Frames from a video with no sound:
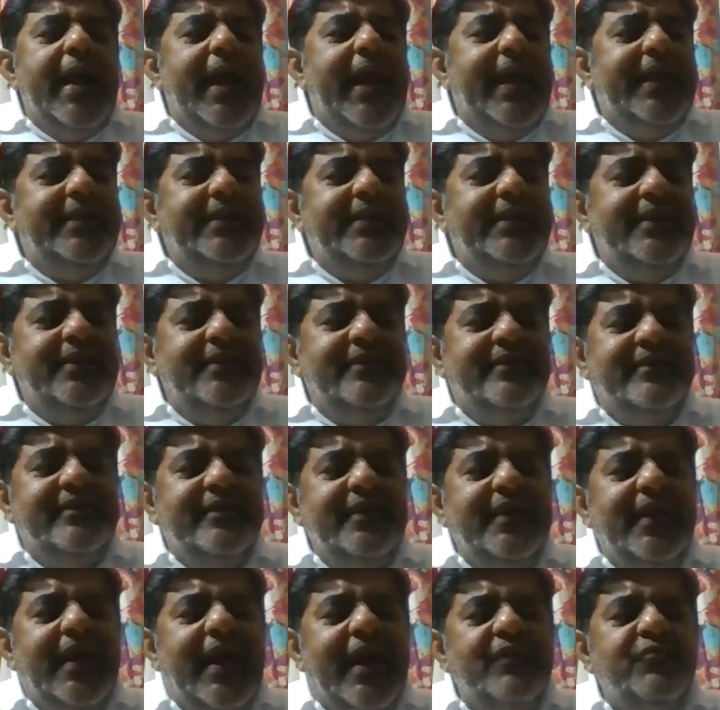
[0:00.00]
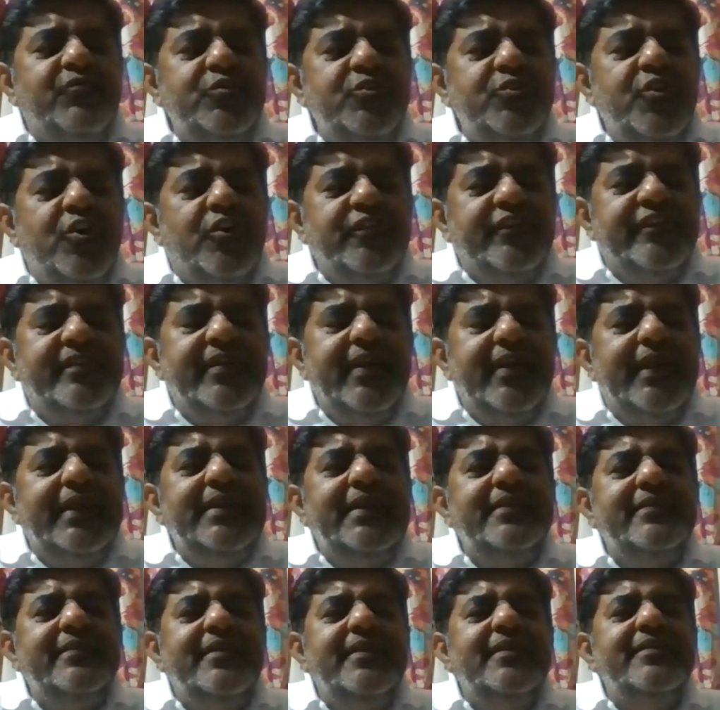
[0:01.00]
NDC, I would not say
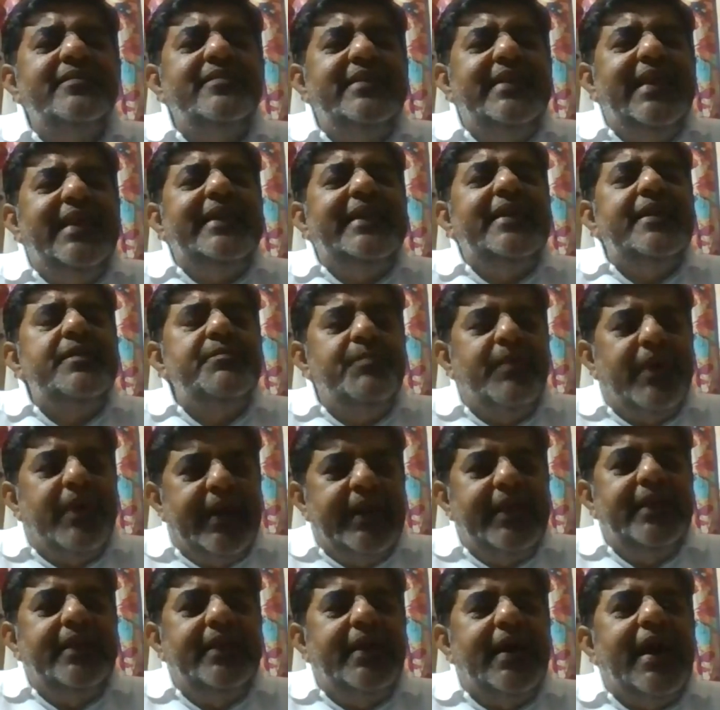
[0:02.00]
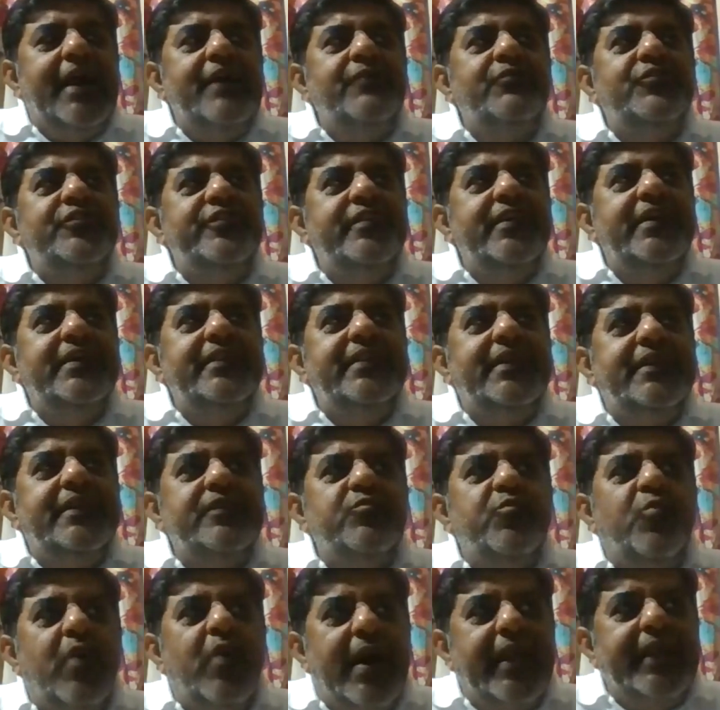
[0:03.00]
NDC is dead and buried. I would say
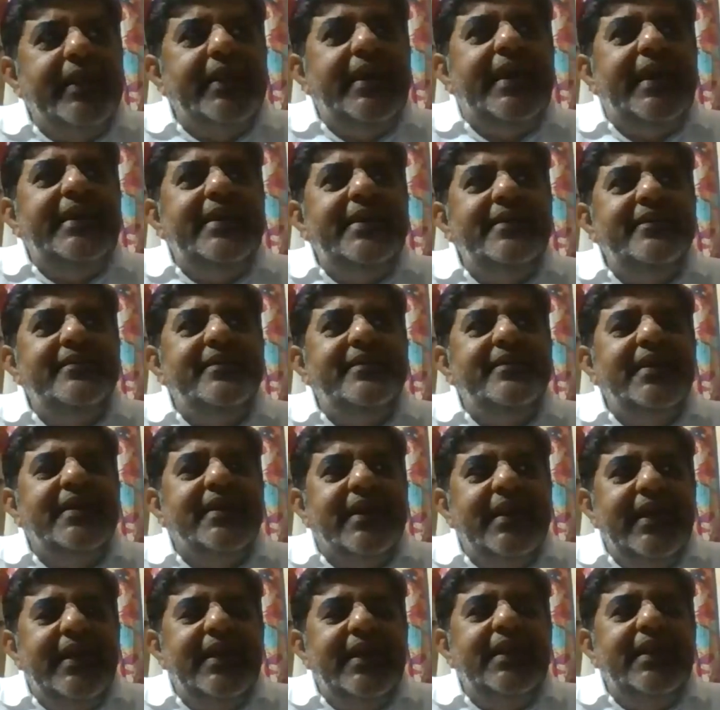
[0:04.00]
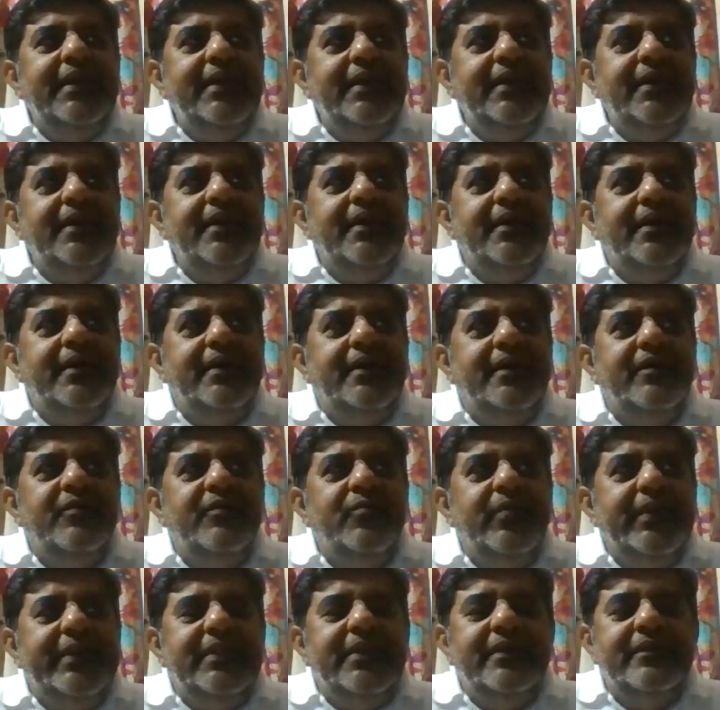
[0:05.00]
that one, NDC clearly
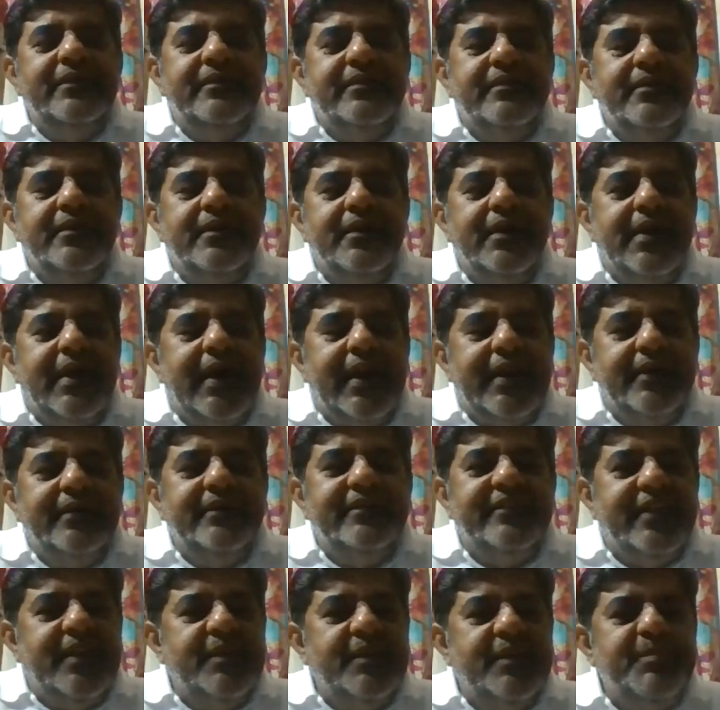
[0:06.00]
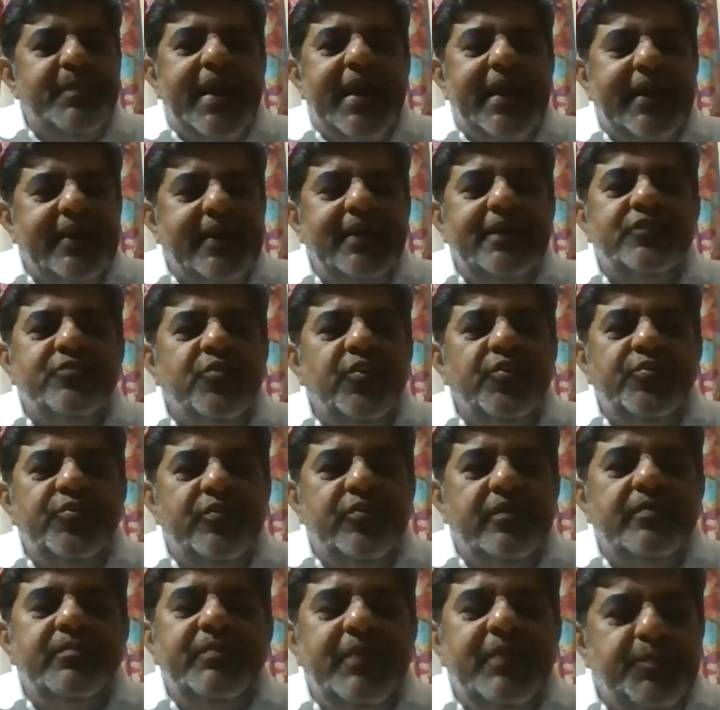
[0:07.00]
with this current setback is going
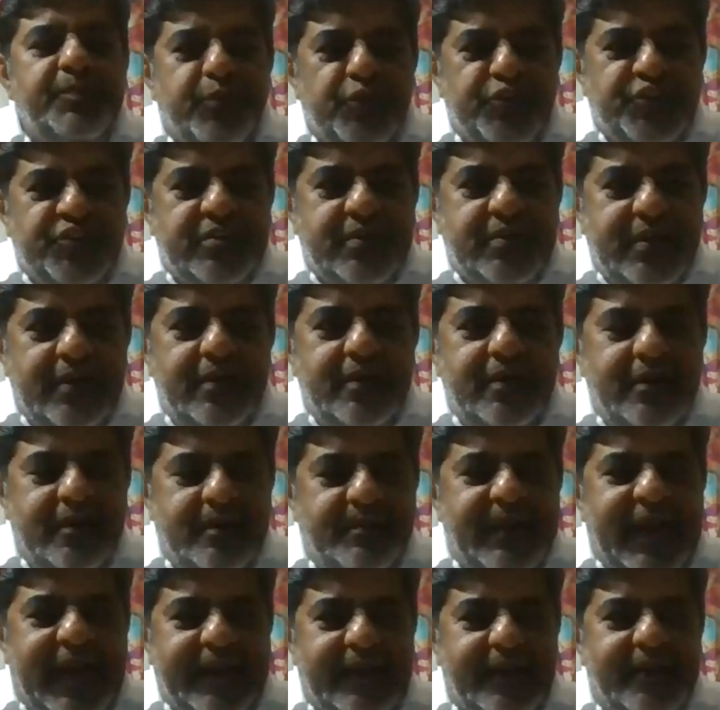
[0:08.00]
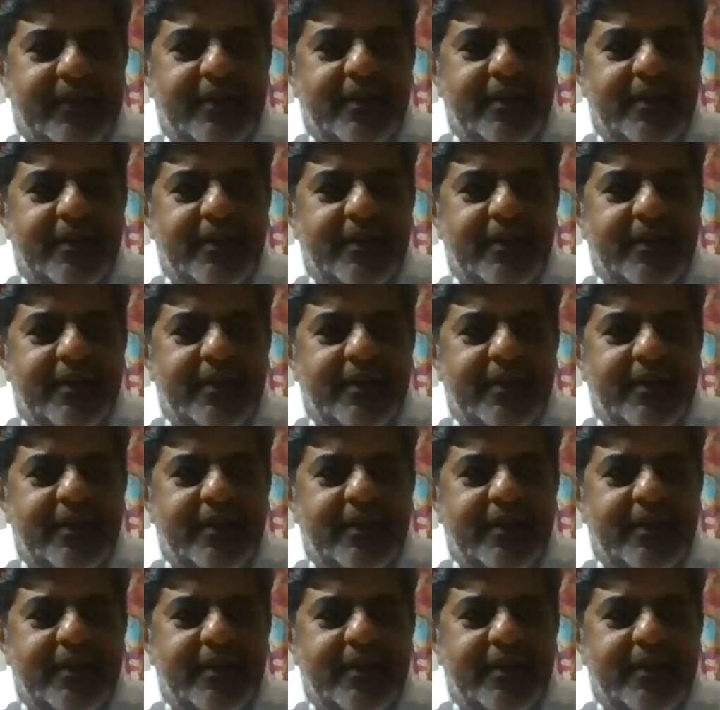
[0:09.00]
to be pushed back.